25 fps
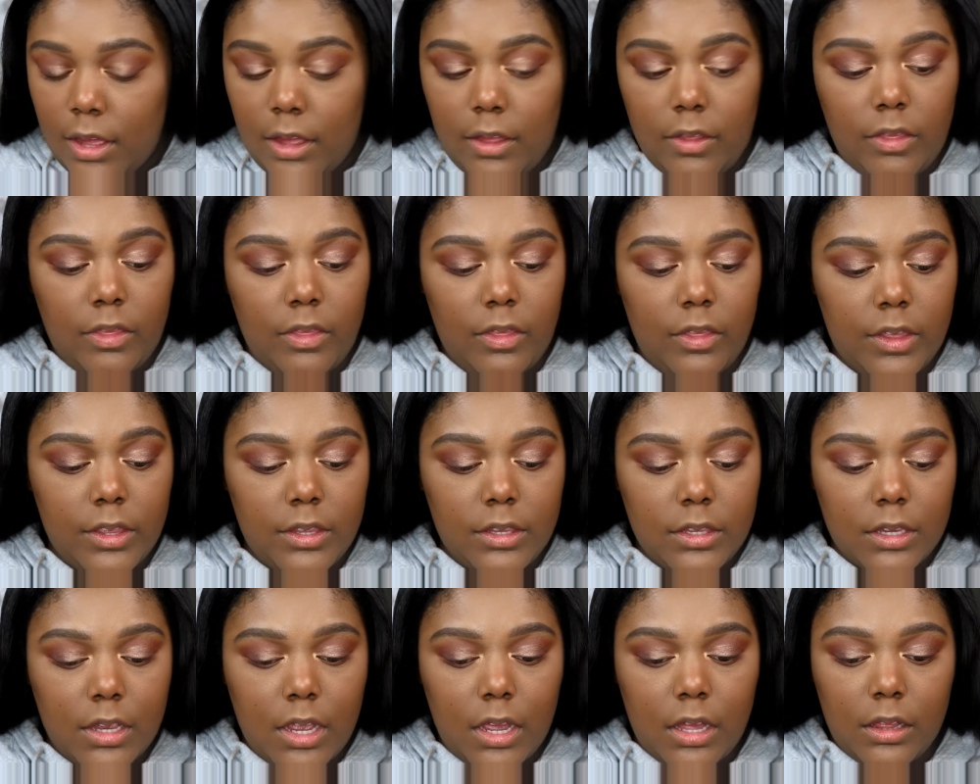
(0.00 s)
And
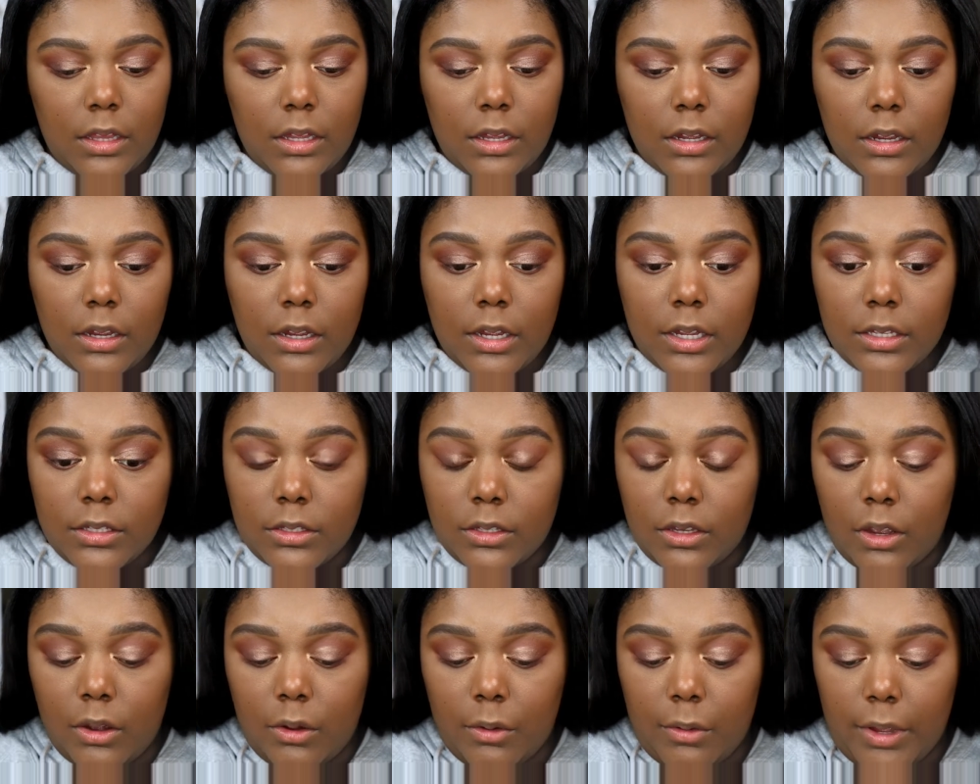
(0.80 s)
this color
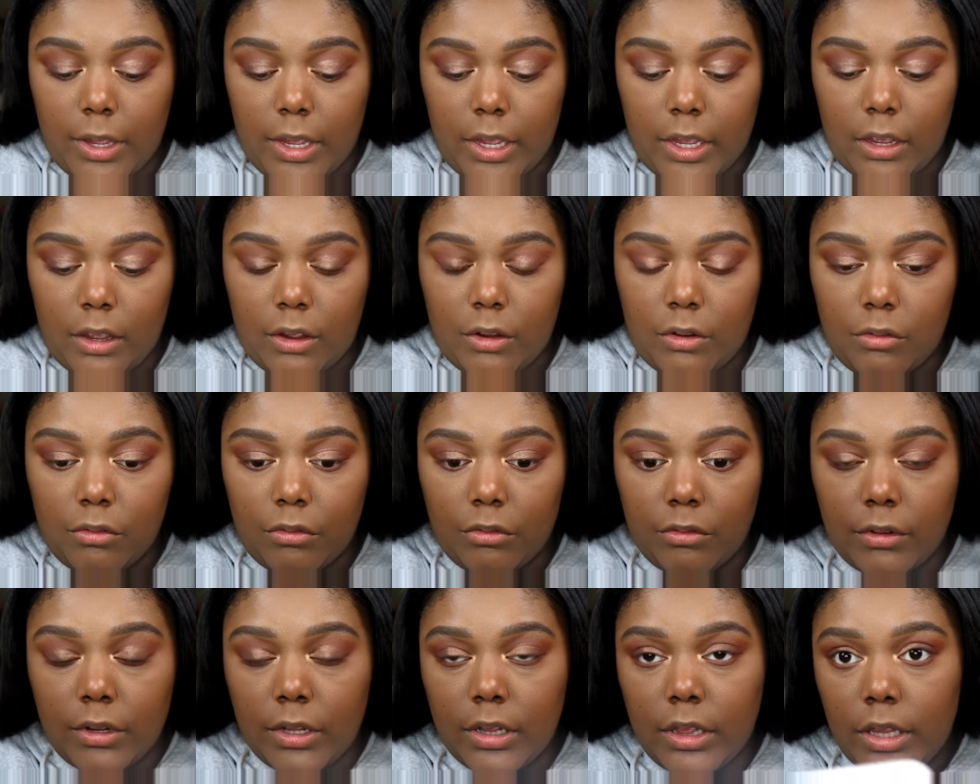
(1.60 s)
is going
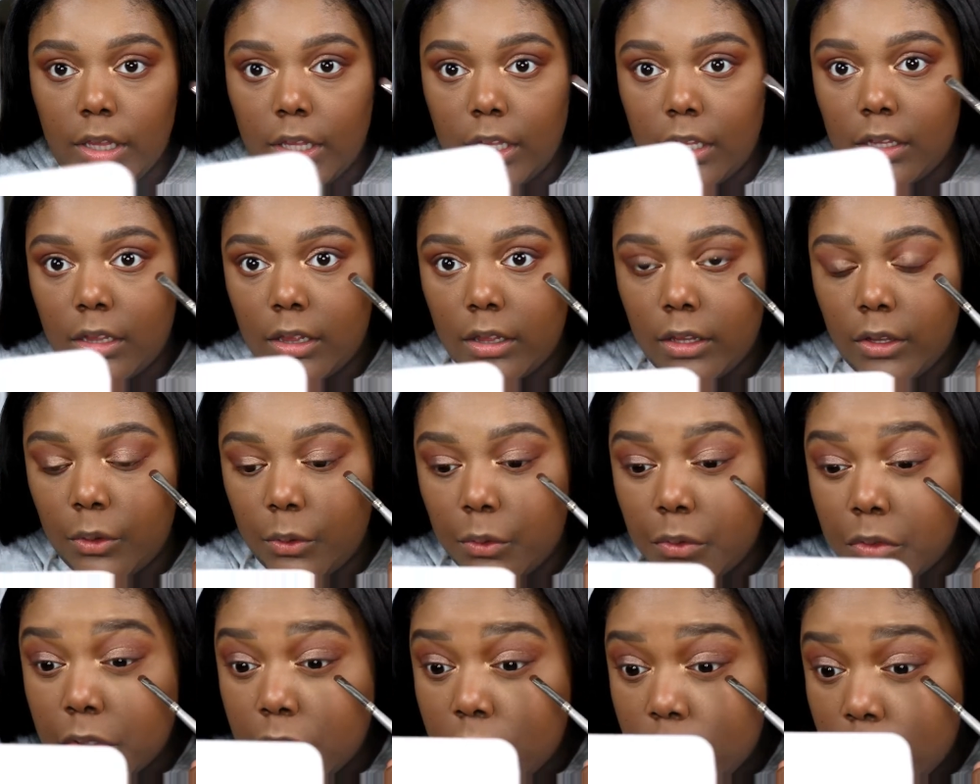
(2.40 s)
really
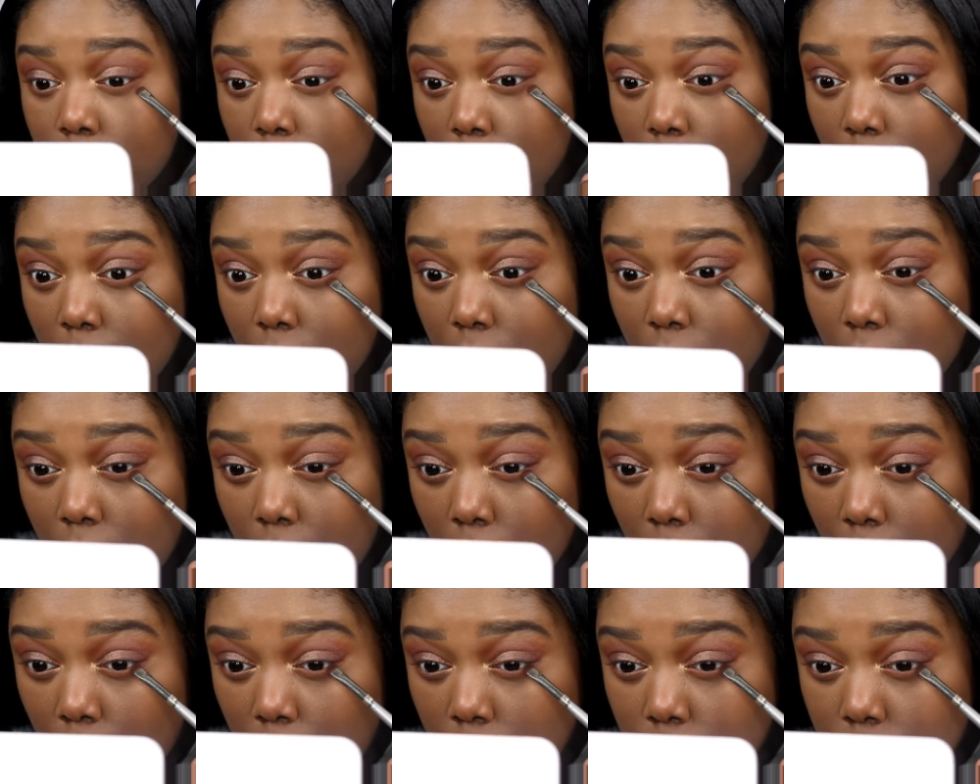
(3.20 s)
close
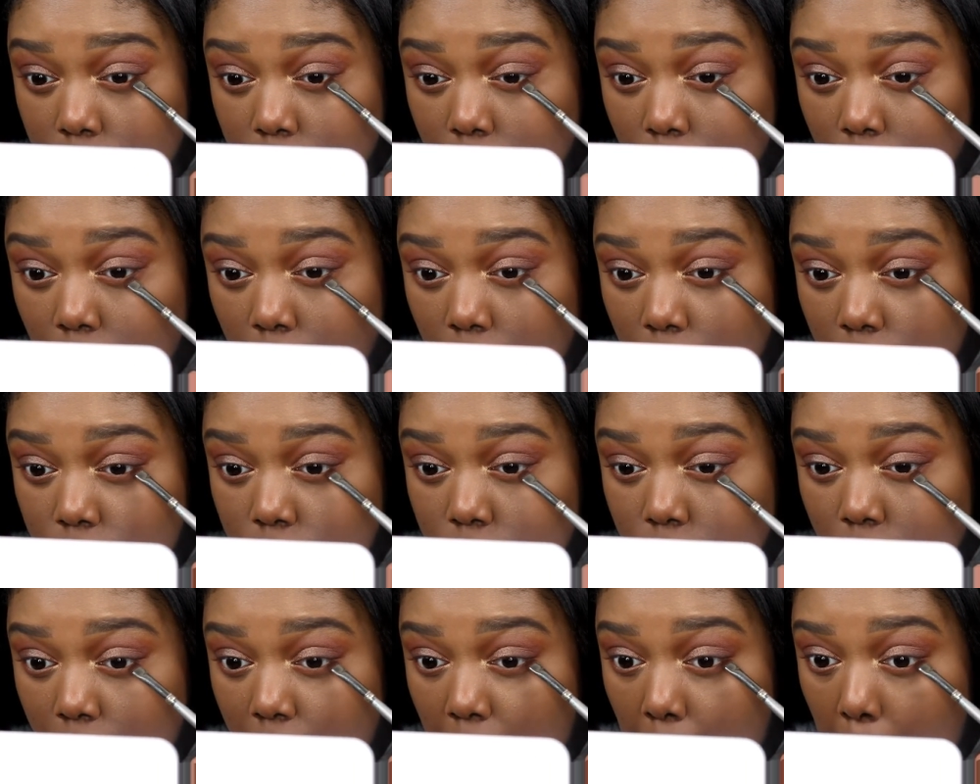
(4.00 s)
against the
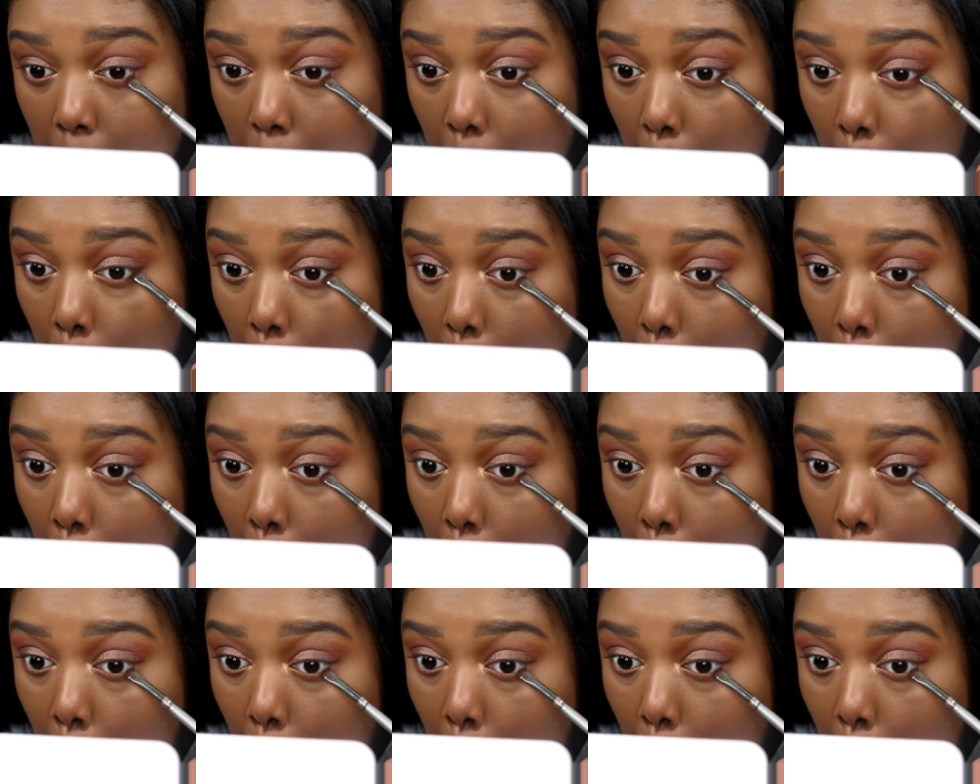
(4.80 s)
lash line.